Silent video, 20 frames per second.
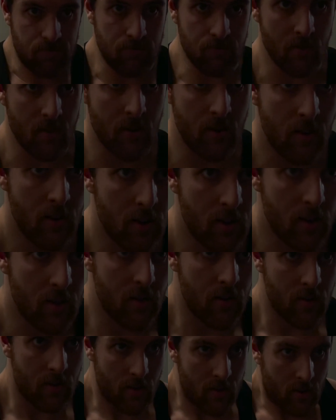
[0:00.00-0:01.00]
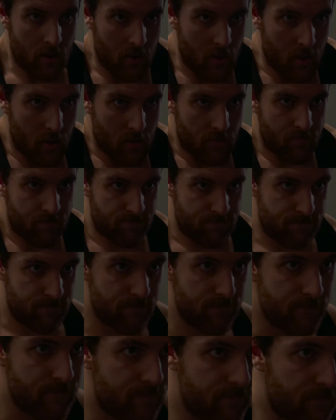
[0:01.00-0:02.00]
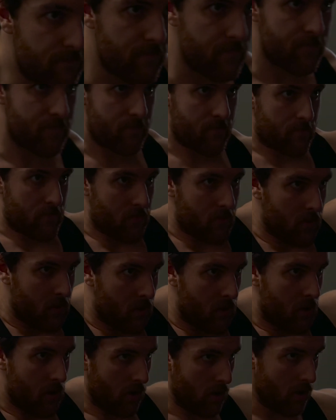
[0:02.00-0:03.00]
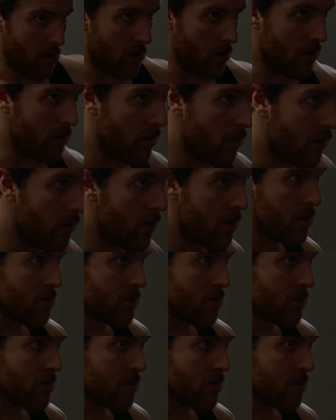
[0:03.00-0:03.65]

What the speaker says: raise or a frontal raise movement, you'll also look in the mirror